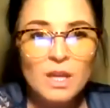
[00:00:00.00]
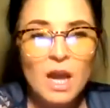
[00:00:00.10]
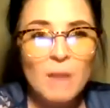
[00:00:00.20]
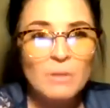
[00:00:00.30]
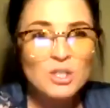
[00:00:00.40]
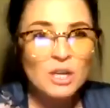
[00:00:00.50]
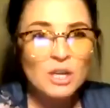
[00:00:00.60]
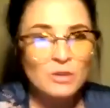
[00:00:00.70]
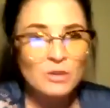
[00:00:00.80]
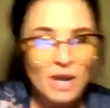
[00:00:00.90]
I'm going to share
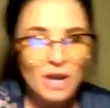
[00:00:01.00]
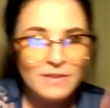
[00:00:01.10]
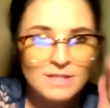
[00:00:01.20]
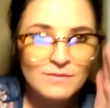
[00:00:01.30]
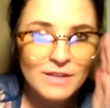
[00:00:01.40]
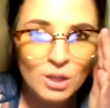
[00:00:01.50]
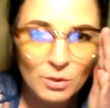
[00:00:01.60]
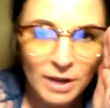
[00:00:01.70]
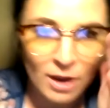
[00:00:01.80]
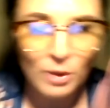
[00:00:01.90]
with you guys this video
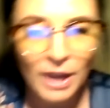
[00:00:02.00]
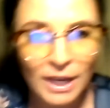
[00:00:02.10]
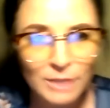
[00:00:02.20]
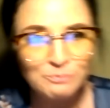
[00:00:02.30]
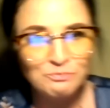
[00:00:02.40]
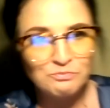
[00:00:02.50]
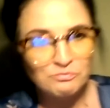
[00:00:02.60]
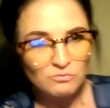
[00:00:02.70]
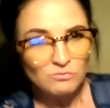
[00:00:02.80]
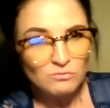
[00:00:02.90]
now, okay?
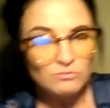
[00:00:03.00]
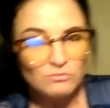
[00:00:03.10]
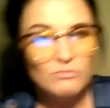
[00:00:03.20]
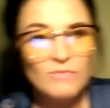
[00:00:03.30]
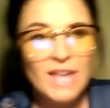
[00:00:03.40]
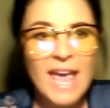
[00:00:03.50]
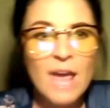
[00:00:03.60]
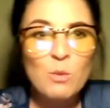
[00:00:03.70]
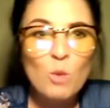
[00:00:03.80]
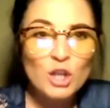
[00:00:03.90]

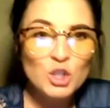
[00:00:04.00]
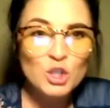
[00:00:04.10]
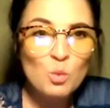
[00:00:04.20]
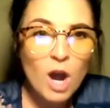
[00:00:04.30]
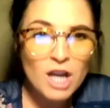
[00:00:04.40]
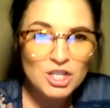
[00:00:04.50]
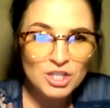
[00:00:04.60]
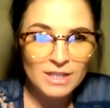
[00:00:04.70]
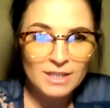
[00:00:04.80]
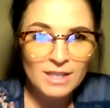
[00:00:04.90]
And while you watch
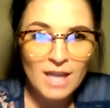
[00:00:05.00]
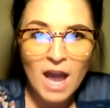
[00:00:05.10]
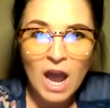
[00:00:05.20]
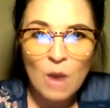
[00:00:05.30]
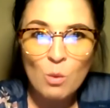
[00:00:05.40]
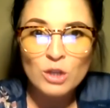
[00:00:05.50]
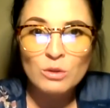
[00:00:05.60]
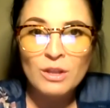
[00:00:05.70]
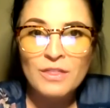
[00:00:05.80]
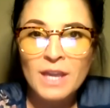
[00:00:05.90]
it, I want you
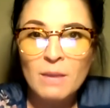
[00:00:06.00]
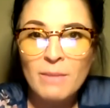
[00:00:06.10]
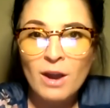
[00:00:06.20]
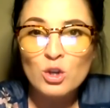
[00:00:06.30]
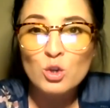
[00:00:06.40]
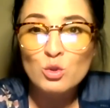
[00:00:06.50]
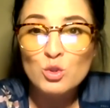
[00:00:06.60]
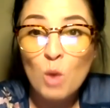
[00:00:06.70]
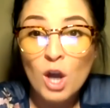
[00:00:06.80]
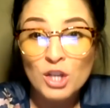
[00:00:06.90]
to think about who's
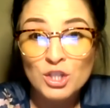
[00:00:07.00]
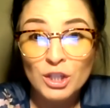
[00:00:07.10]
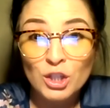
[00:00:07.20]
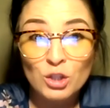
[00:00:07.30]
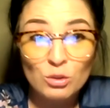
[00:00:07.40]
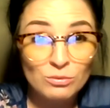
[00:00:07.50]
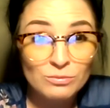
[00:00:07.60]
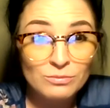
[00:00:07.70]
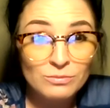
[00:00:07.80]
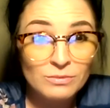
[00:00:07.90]
watching you,
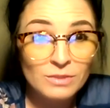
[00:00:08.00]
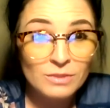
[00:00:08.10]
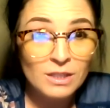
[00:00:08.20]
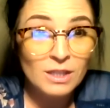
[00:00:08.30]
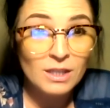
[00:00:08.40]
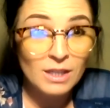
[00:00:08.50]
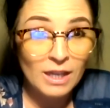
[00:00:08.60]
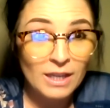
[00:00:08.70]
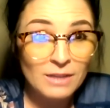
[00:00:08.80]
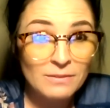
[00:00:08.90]

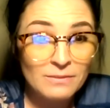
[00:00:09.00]
okay?